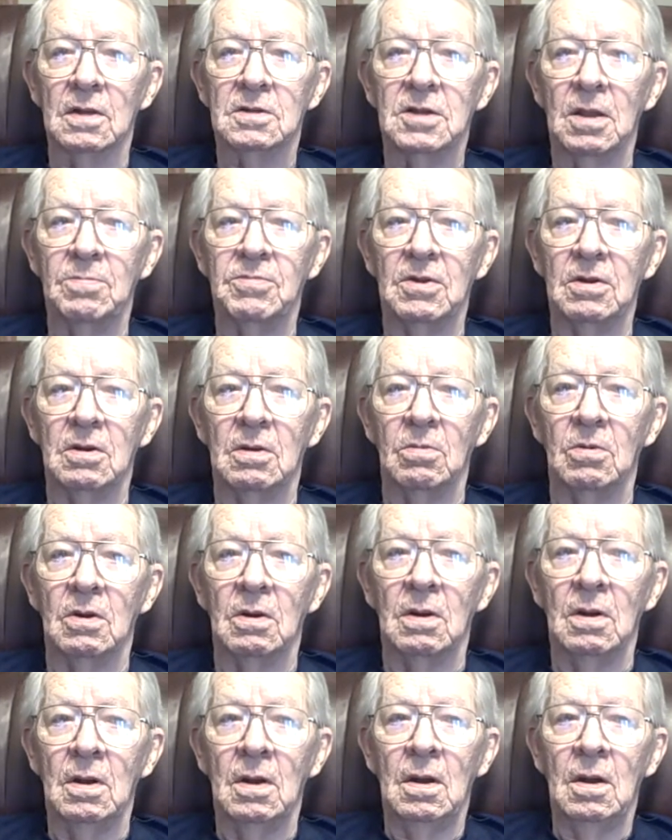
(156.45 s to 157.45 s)
except that there
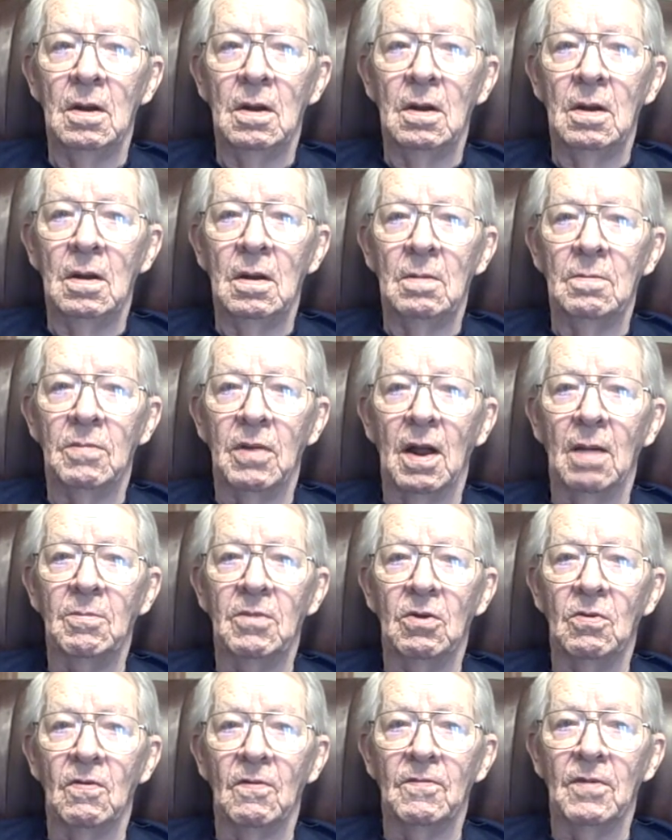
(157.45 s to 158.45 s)
were
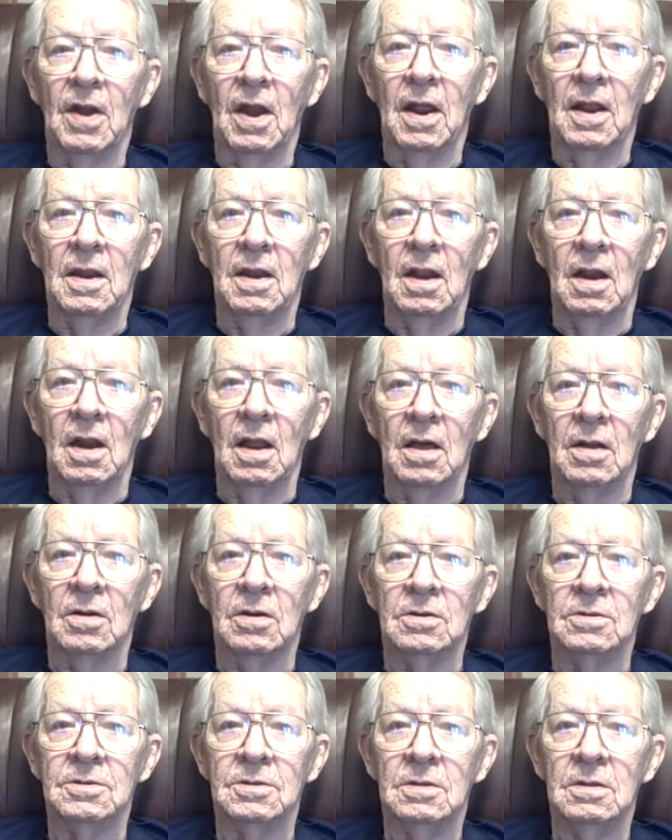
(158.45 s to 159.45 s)
probably over 90
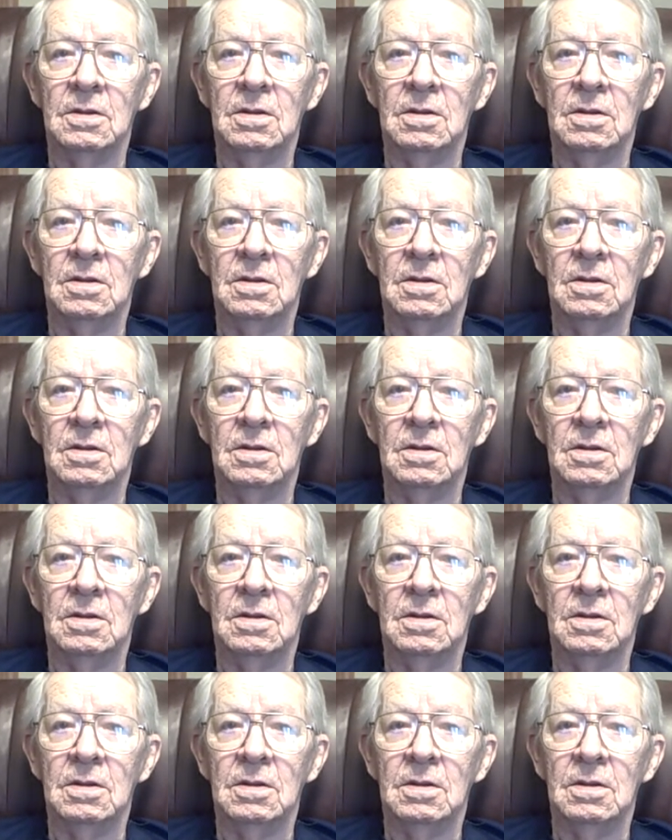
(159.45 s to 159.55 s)
letters.